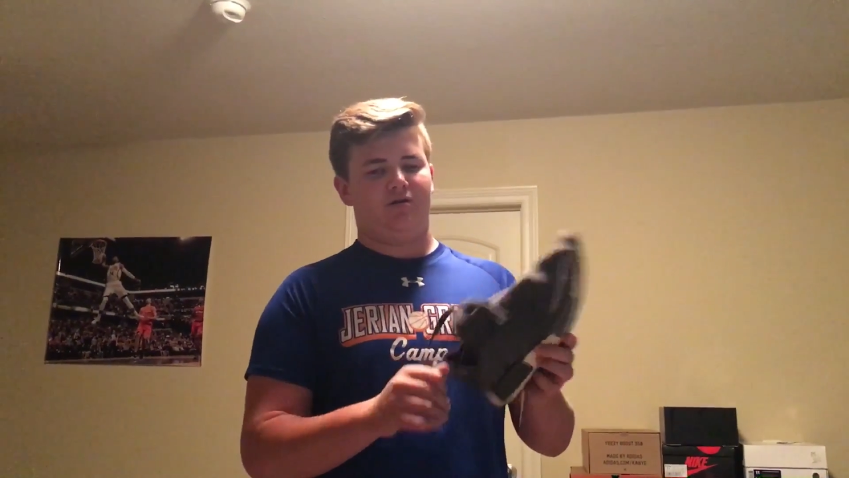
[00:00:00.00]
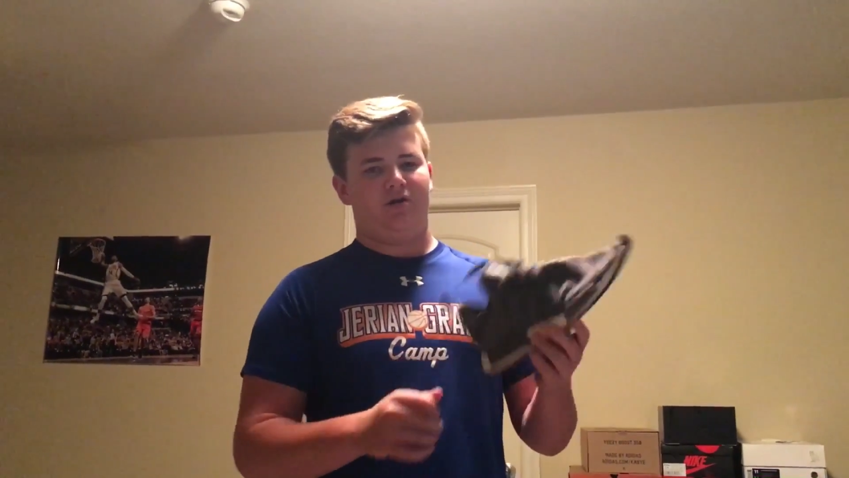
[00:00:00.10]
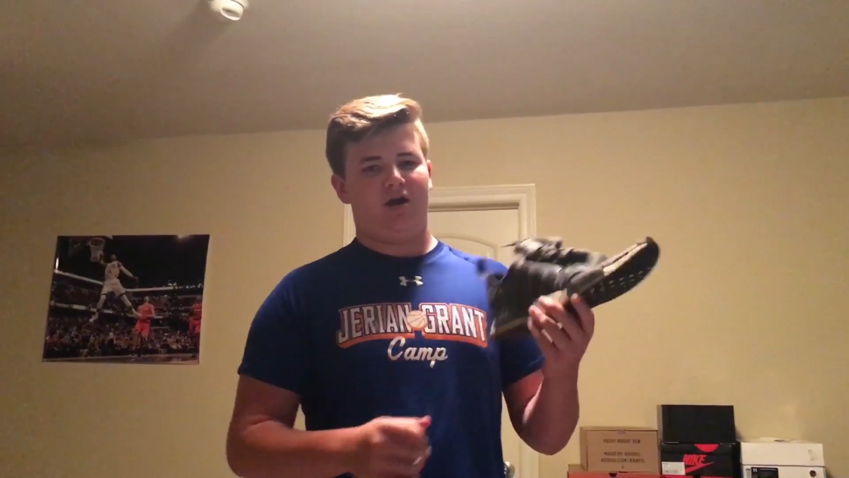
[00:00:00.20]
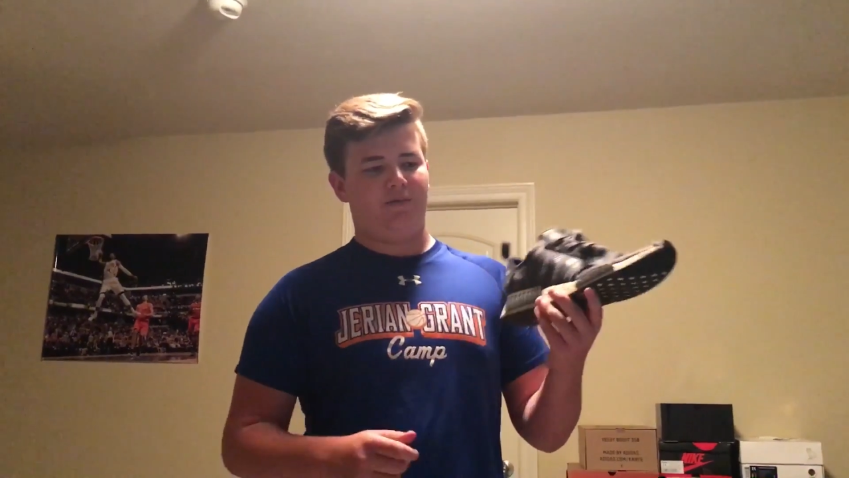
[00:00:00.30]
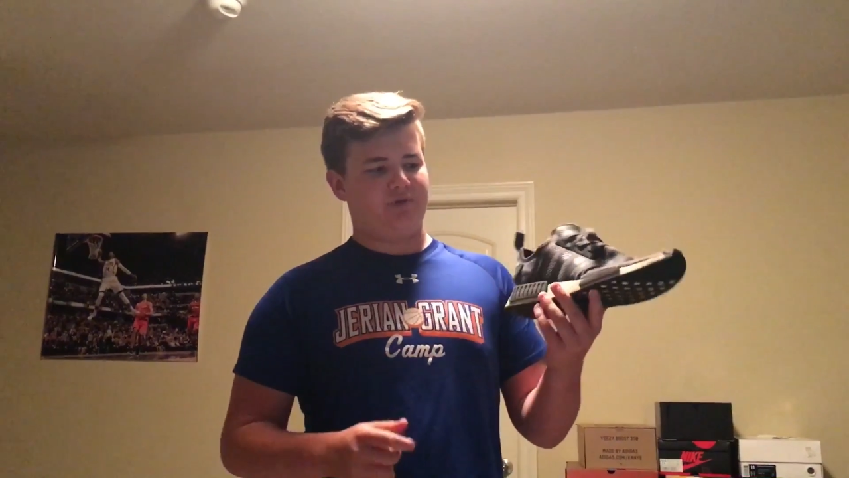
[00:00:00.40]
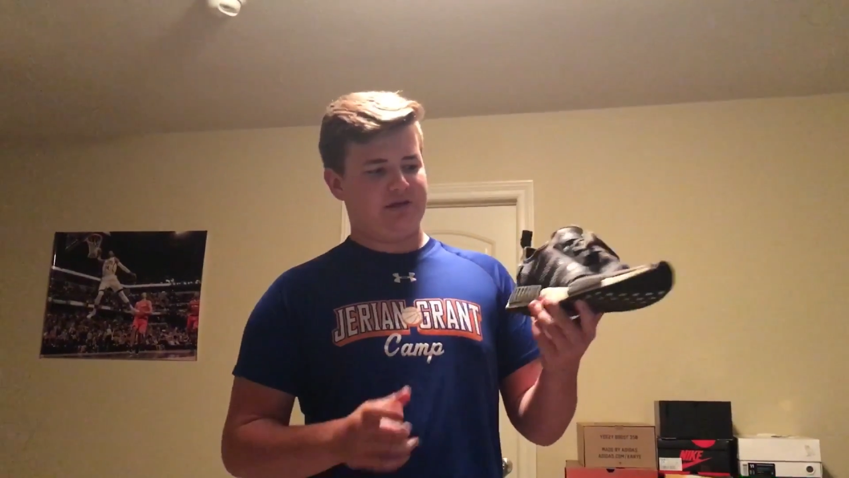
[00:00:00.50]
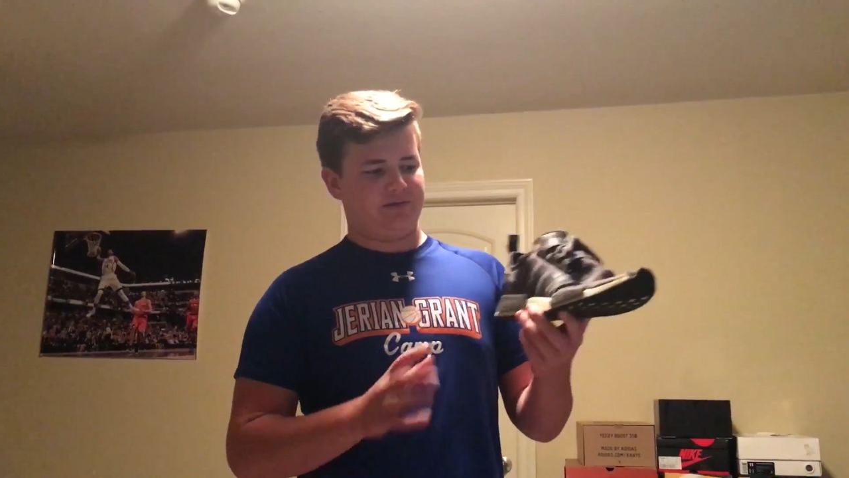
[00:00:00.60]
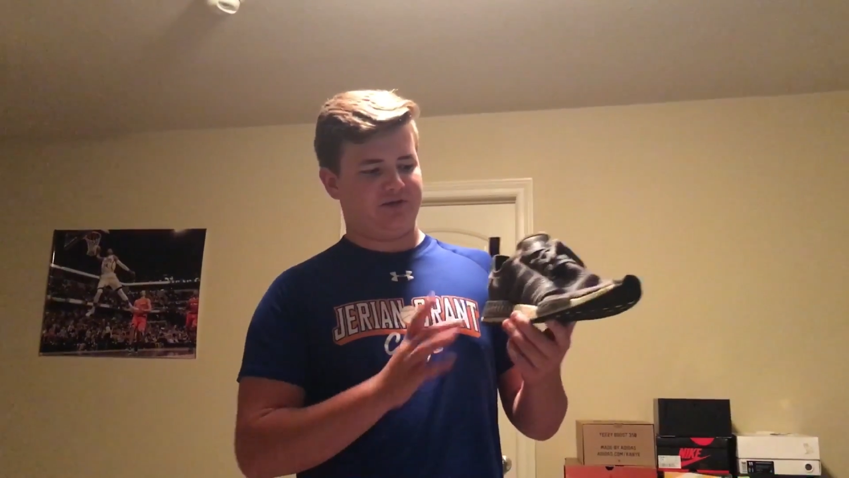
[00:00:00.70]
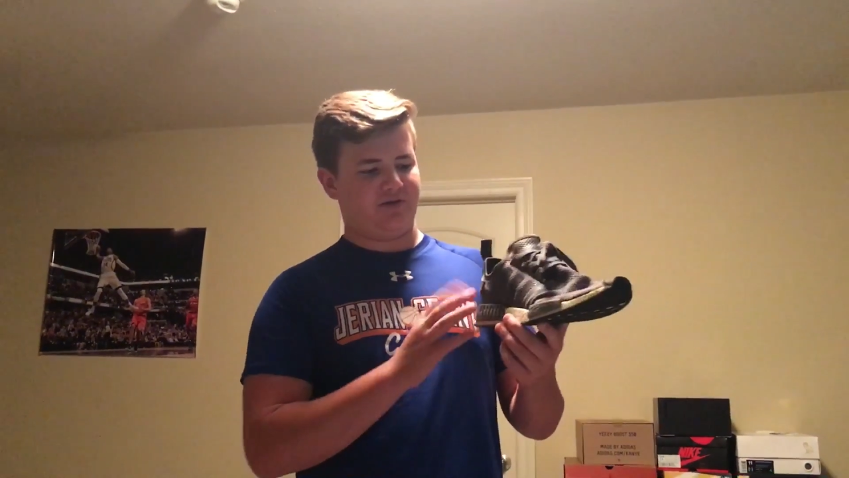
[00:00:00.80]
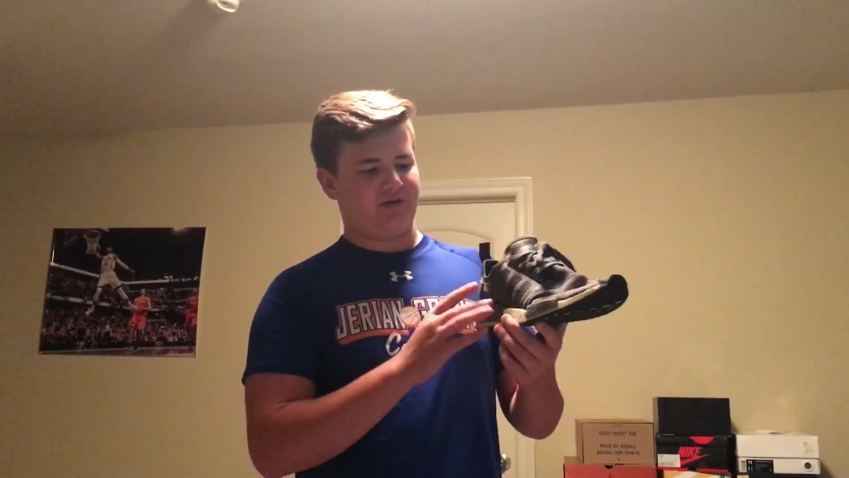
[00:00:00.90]
NMDs,
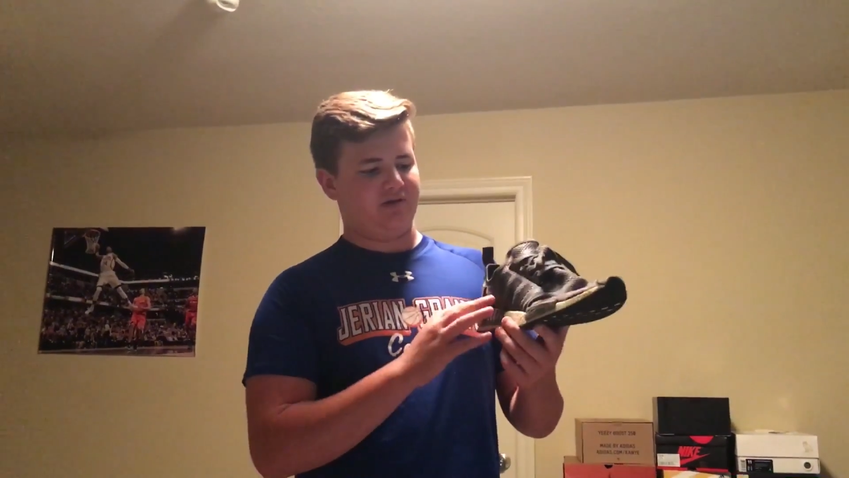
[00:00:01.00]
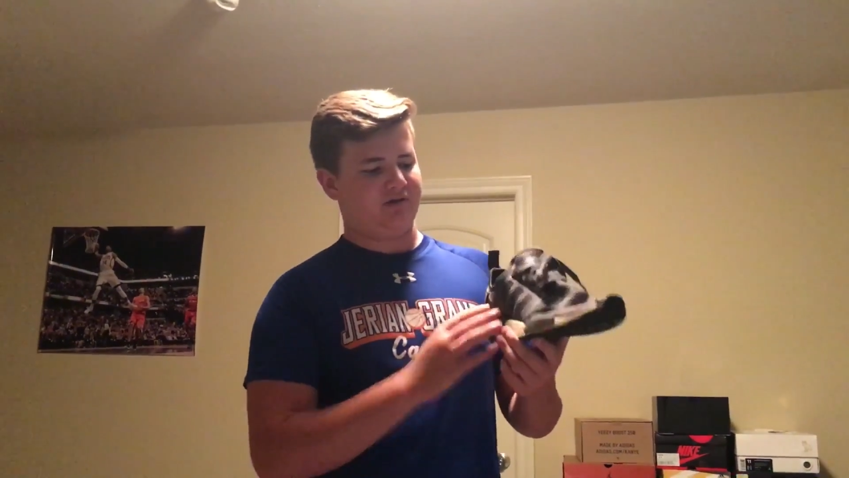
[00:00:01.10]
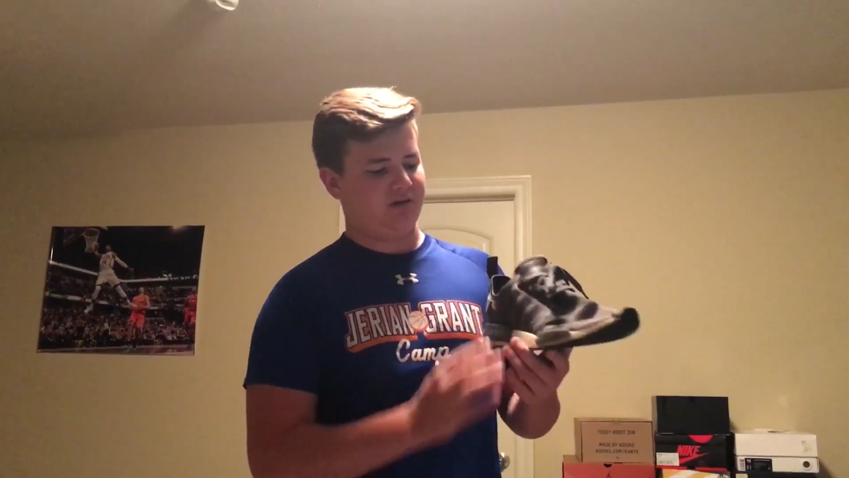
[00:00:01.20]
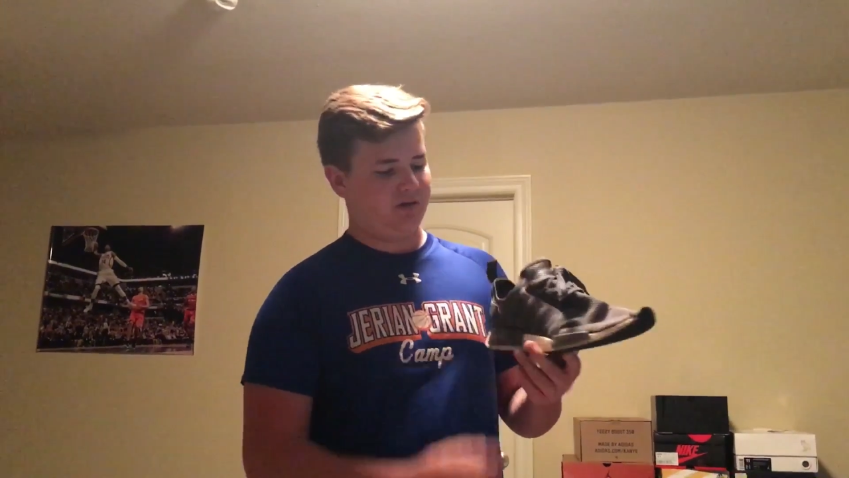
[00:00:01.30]
which are these,